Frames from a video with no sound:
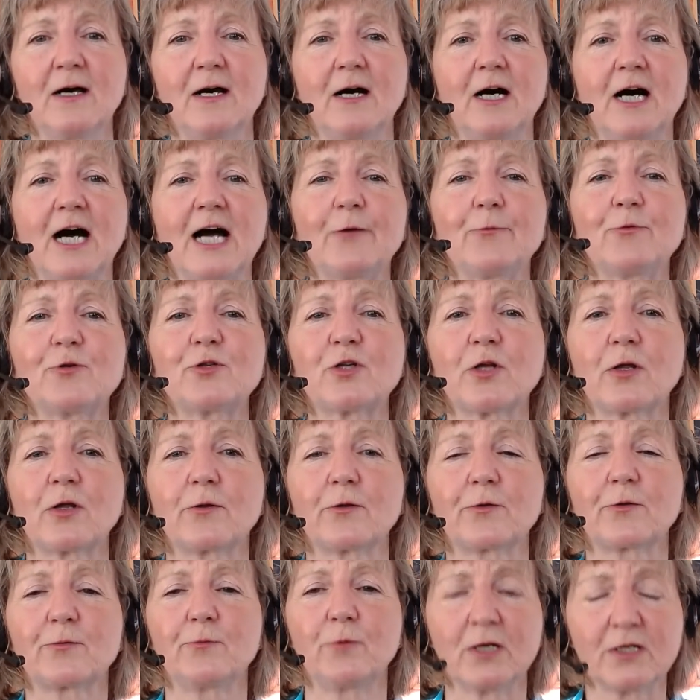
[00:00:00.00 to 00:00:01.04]
Uh, I was
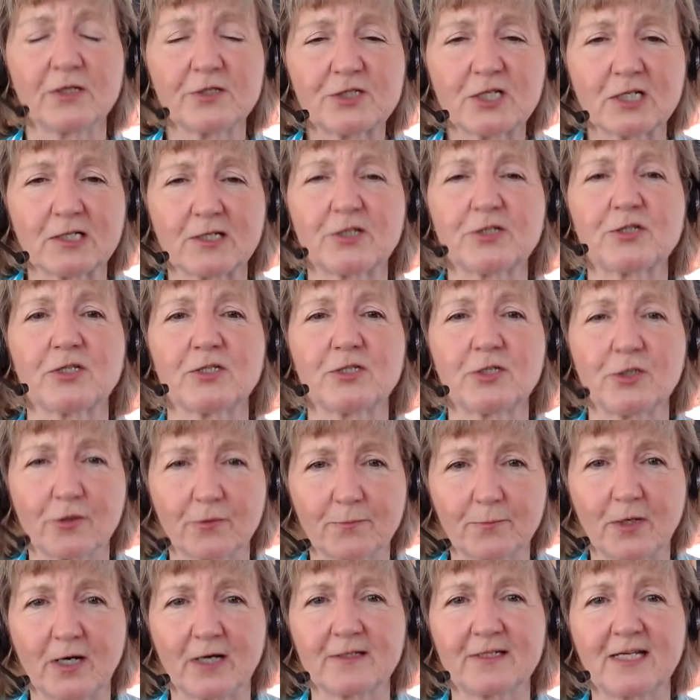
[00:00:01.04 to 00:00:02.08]
thrilled to listen to
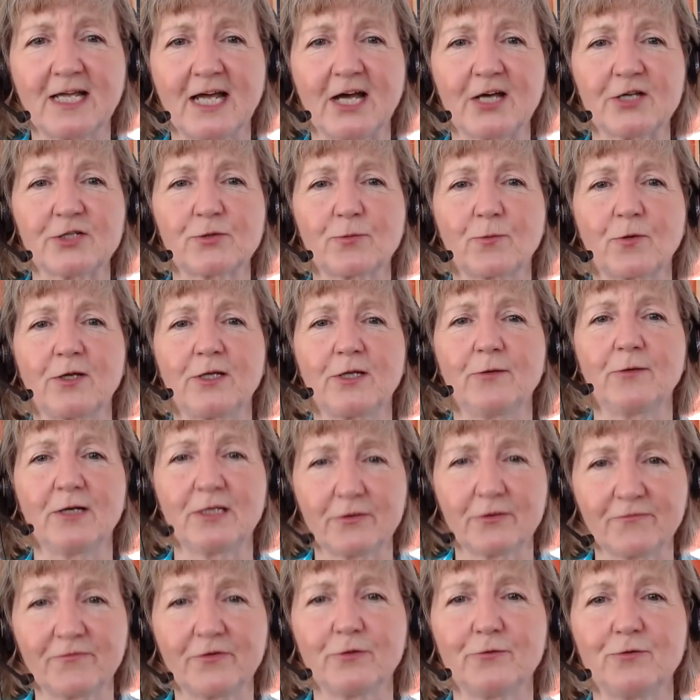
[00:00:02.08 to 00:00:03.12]
your podcast where you
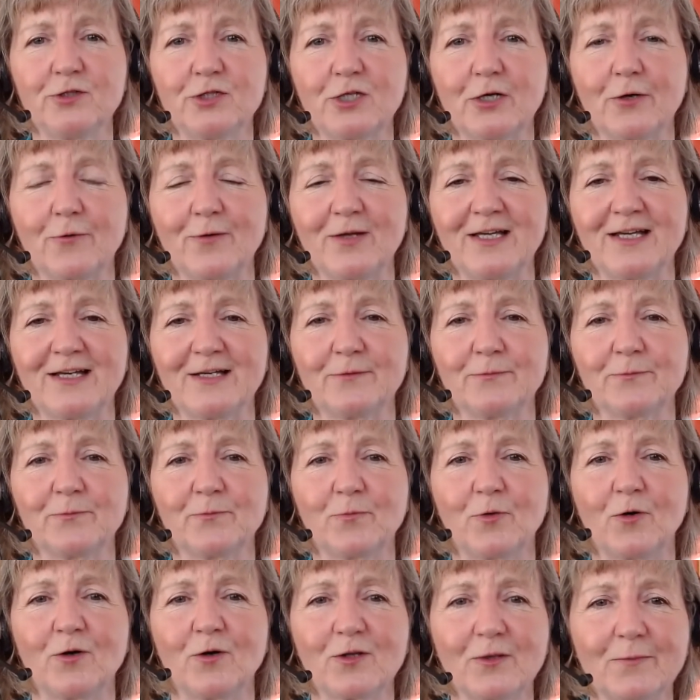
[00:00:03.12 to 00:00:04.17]
interviewed Joey and
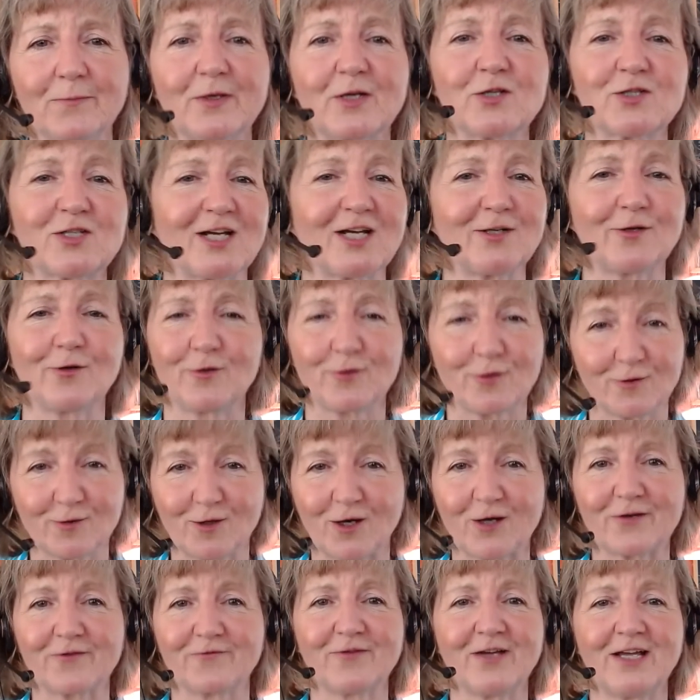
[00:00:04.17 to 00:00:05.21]
Paula because I heard a
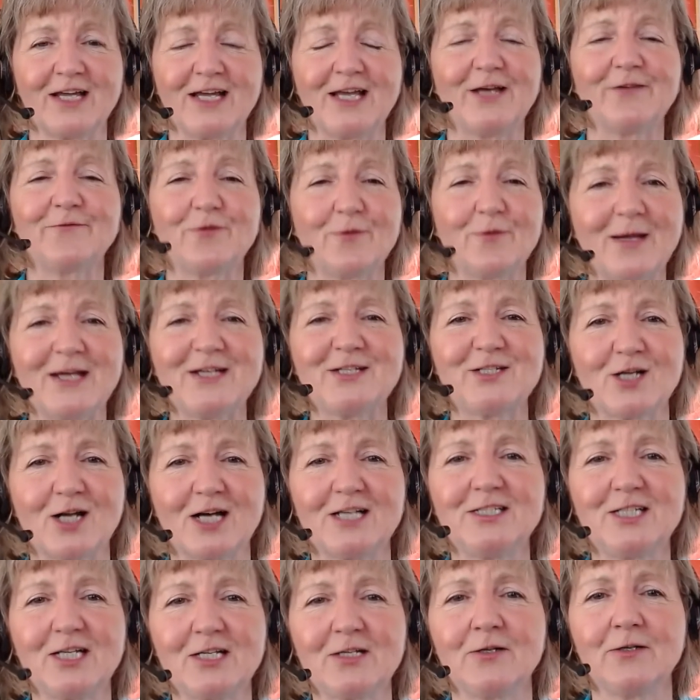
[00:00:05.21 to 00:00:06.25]
lot of information
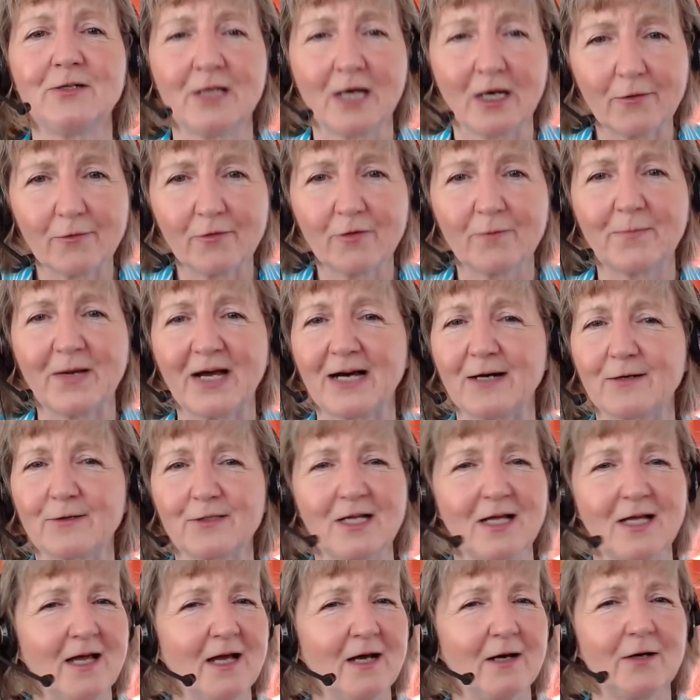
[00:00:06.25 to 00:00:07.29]
I didn't know
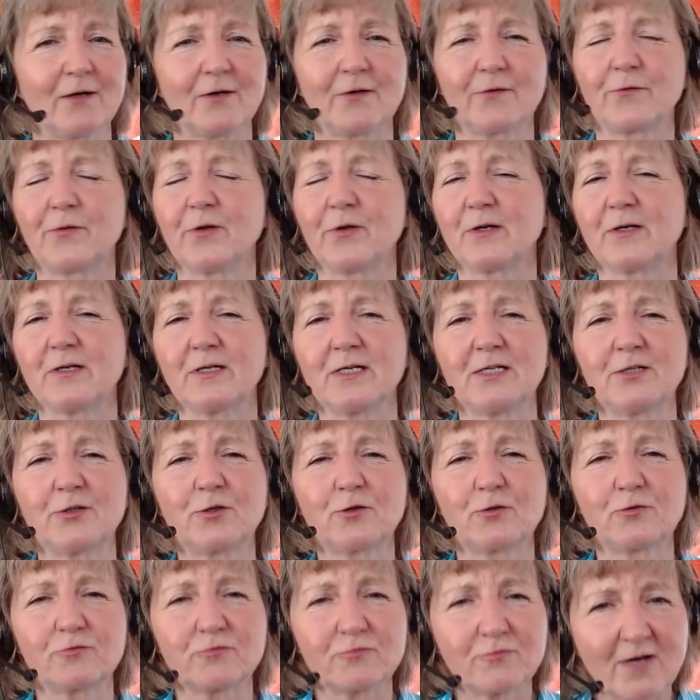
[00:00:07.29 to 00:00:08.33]
about the
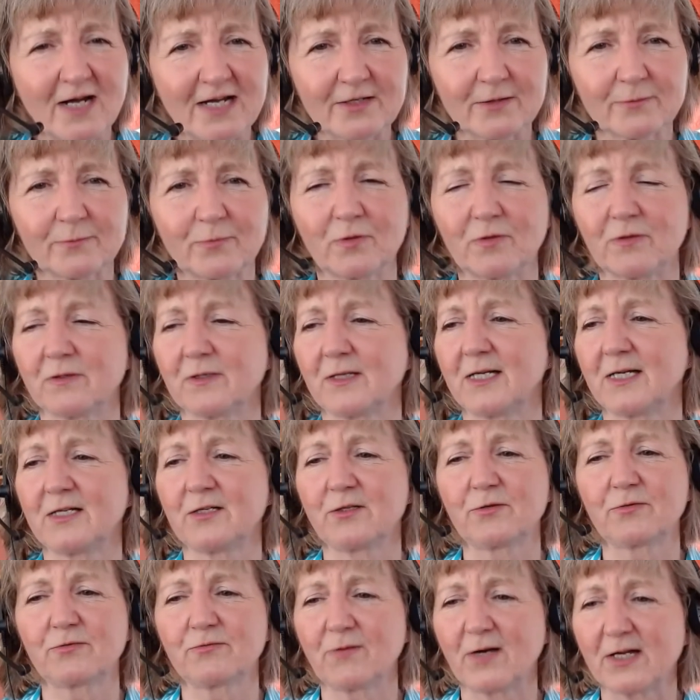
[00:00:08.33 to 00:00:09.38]
incredible,
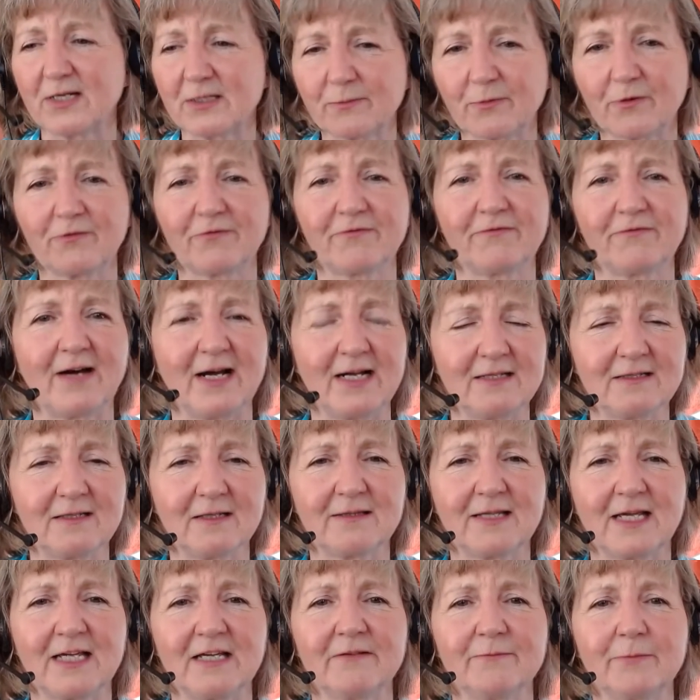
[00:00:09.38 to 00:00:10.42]
incredible fight
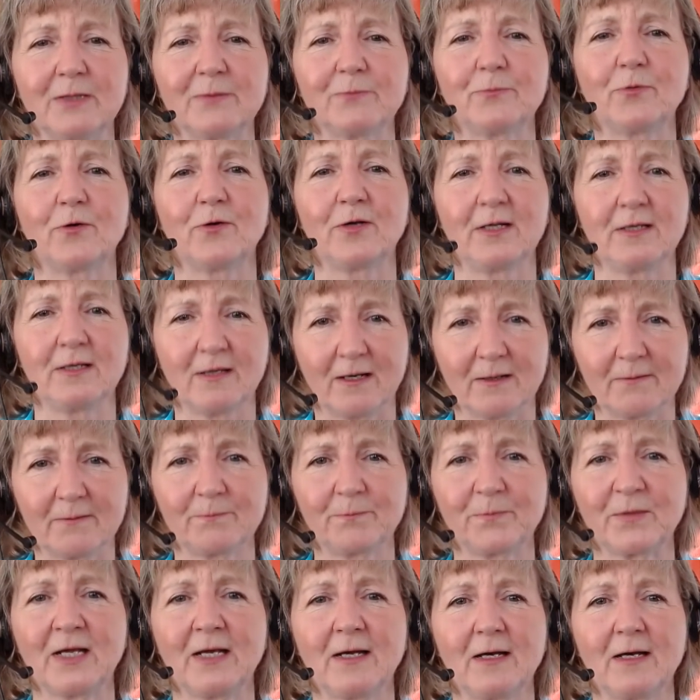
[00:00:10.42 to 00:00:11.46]
that they have been putting up
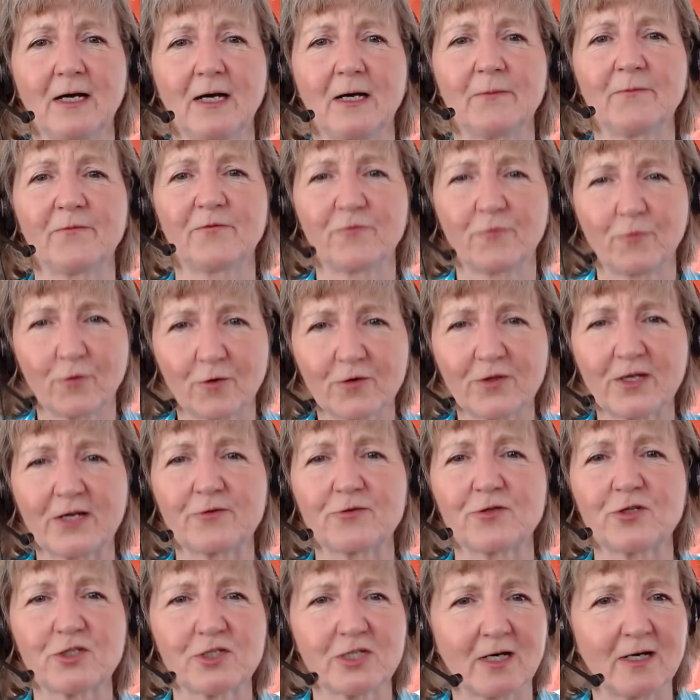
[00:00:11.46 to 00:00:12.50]
um, for
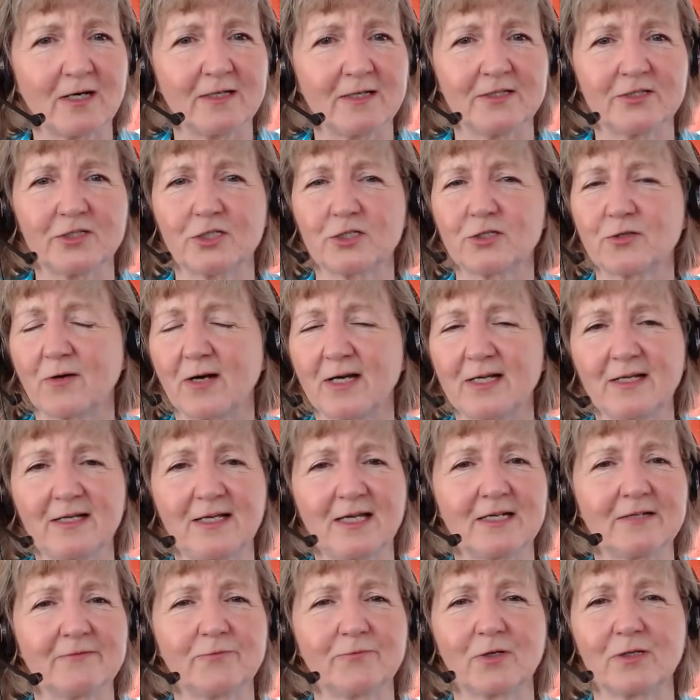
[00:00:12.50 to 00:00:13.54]
their son to try to
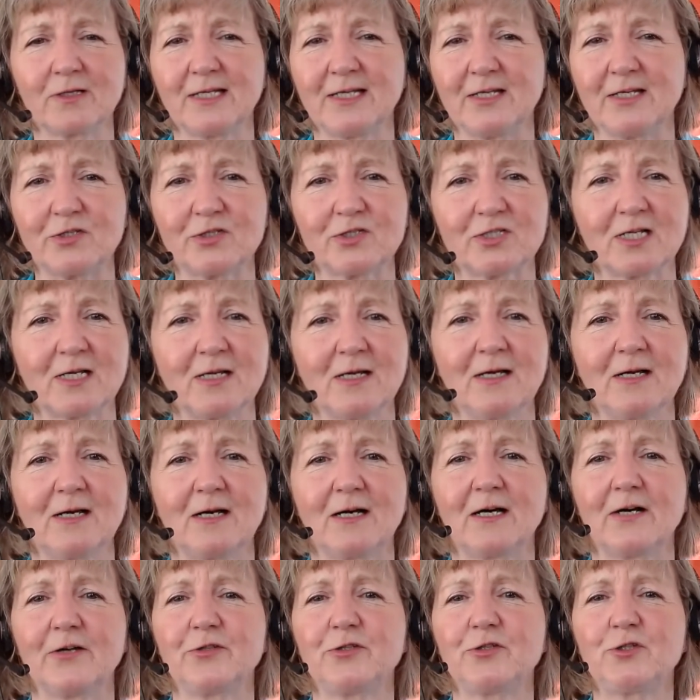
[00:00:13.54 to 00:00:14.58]
get him released.
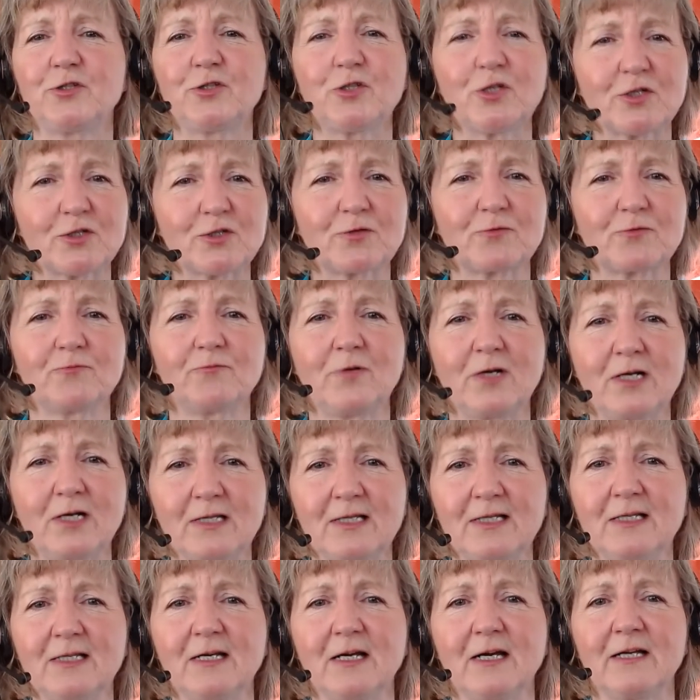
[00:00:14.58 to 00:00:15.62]
Uh, just
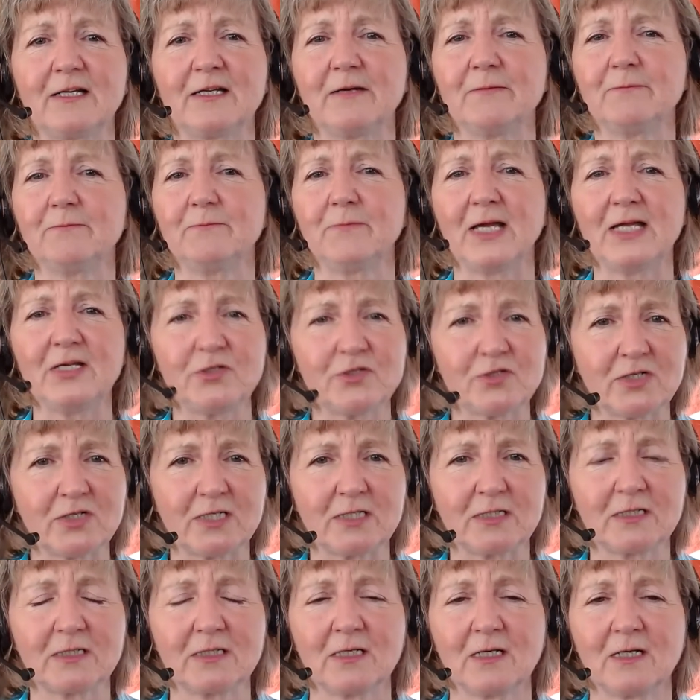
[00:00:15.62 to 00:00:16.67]
really an
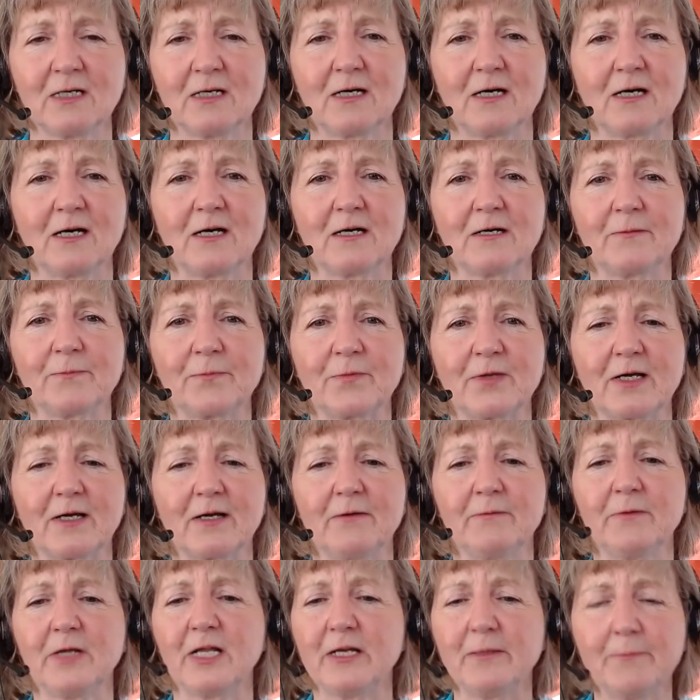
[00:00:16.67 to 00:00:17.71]
amazing, um,
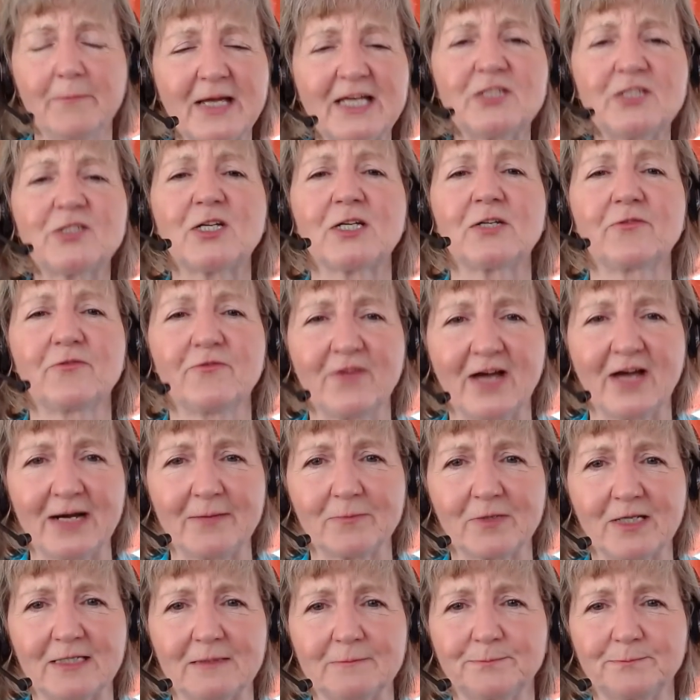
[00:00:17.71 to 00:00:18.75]
an amazing
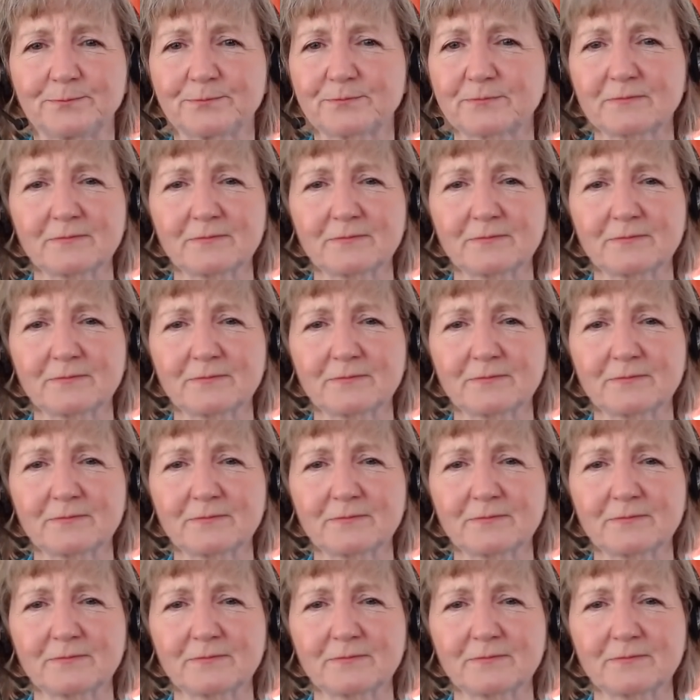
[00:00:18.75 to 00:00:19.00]
family.